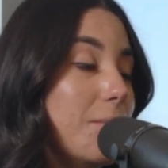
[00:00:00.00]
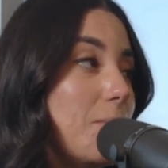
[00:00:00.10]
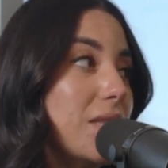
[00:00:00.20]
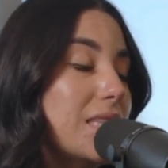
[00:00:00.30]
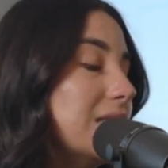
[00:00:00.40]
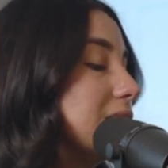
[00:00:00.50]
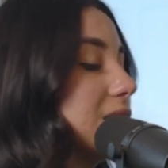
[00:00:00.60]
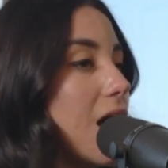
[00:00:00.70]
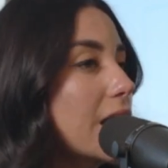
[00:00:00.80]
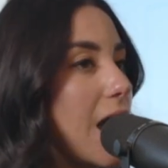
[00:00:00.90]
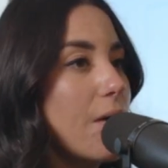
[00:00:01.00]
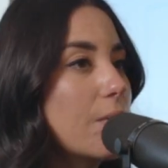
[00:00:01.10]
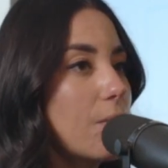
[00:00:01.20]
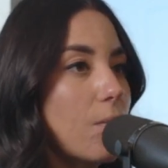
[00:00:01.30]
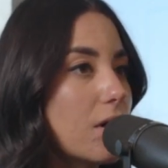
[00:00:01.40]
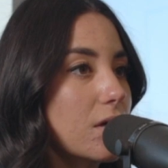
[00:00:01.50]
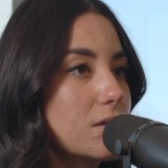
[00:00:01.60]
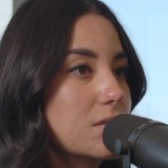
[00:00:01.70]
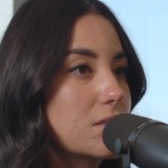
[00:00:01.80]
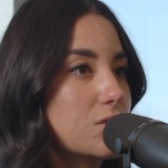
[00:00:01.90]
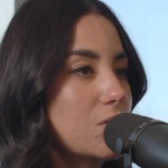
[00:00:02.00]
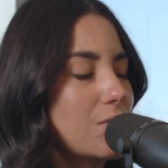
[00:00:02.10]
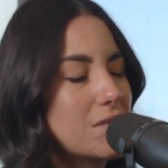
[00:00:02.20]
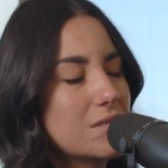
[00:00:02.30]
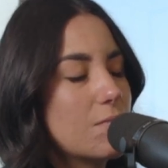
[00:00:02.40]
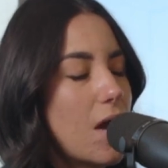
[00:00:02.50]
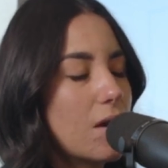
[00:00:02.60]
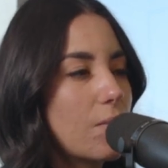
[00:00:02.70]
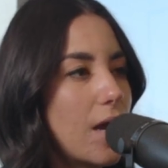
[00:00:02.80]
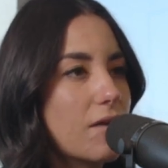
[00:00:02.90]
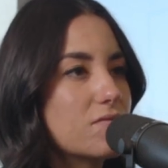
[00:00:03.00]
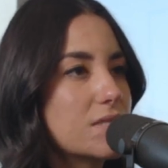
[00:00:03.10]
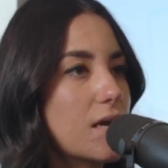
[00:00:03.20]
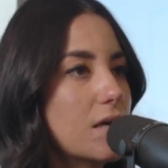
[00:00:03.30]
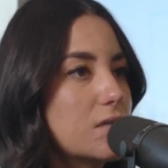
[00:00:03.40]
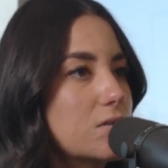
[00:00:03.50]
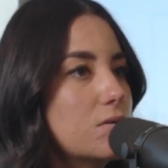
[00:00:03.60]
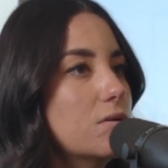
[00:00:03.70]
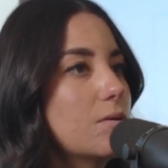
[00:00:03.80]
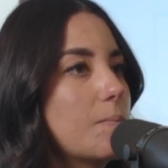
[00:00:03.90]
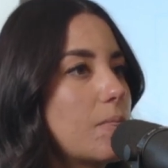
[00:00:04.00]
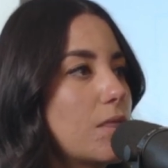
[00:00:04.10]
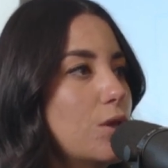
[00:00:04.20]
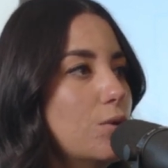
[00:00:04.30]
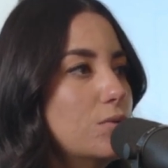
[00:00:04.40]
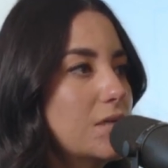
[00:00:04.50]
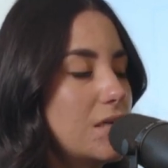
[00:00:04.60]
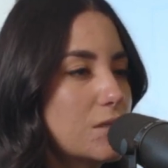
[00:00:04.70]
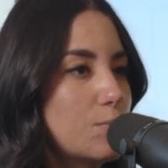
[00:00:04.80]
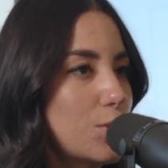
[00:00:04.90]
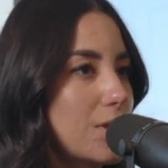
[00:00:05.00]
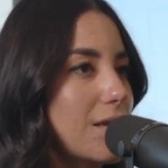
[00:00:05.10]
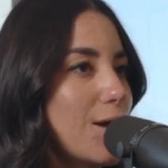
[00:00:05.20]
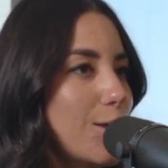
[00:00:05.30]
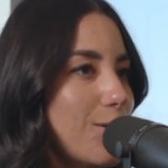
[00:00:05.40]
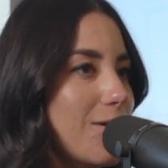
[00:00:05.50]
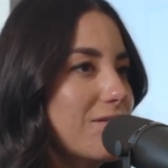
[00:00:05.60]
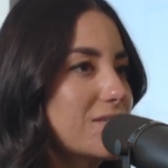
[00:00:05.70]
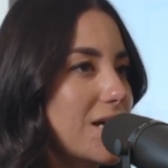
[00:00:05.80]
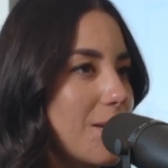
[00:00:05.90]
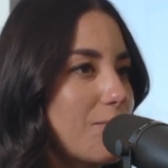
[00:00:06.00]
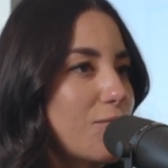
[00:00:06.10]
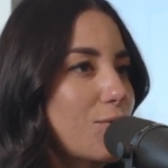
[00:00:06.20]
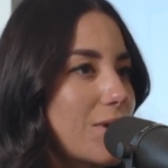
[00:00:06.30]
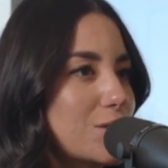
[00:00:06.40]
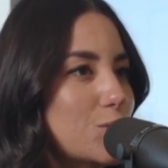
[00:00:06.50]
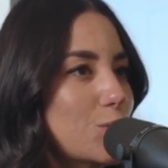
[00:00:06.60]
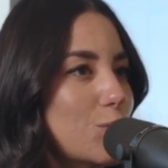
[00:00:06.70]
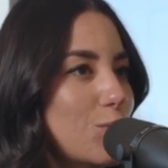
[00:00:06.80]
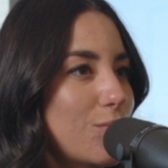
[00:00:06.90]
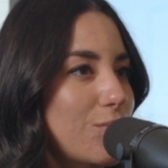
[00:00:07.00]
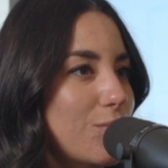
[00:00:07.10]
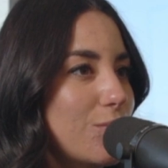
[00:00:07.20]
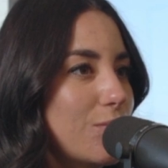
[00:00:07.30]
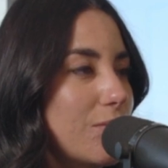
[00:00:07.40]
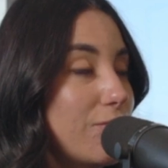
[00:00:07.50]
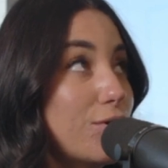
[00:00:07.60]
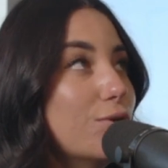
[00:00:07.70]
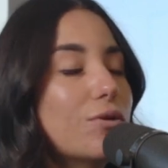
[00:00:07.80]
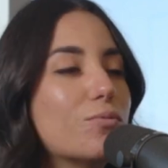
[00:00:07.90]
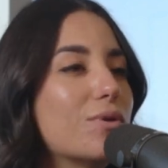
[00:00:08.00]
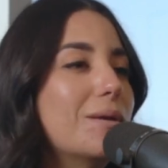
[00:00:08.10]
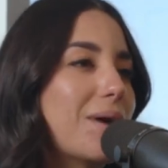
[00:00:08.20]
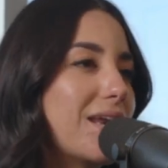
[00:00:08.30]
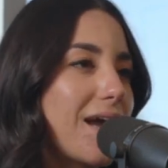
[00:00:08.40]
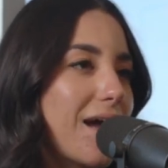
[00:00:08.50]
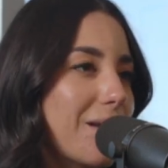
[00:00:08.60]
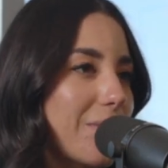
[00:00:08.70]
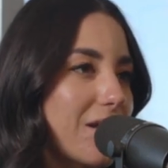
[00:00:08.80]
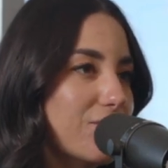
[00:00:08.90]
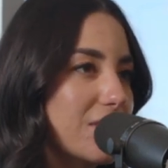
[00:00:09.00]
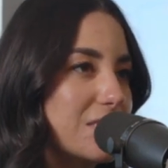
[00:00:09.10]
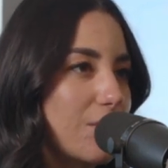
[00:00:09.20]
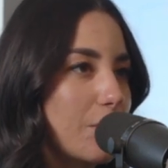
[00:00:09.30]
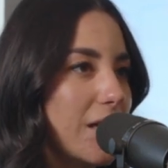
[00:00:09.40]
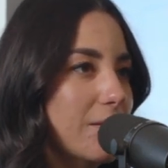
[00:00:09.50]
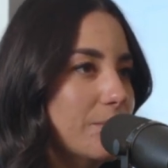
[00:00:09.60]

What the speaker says: But that's not how it works. So it doesn't matter what kind of side hustle, you'd need to put in a lot of time for you to reap any kind of benefits from it.